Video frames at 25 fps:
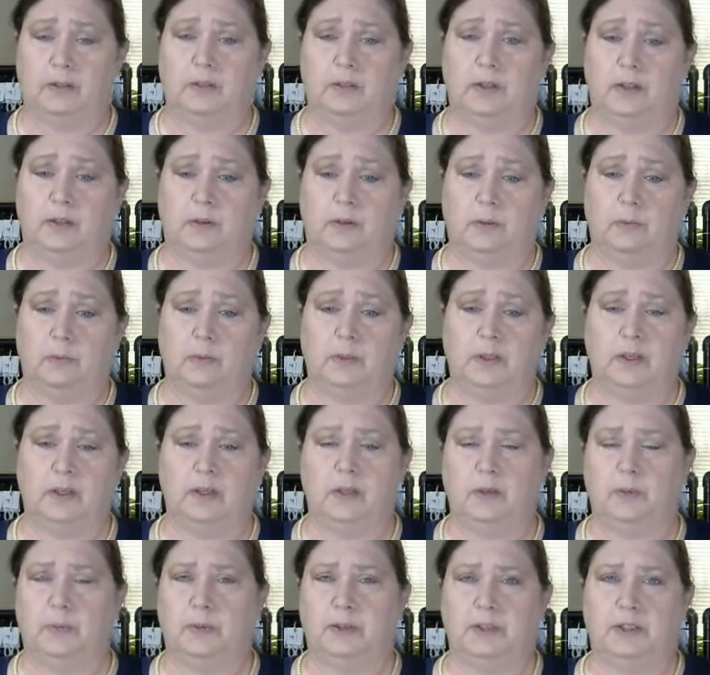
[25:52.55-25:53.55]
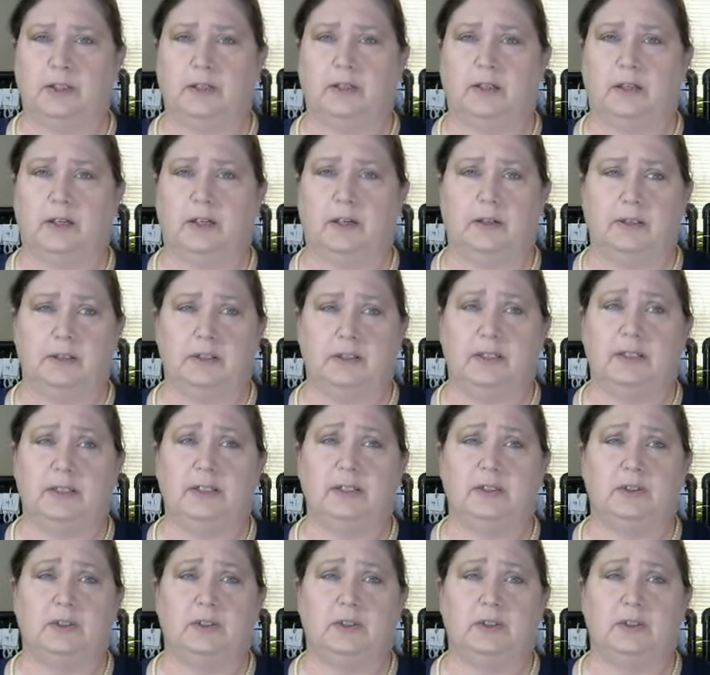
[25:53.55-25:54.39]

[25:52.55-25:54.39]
They are 100% guaranteed,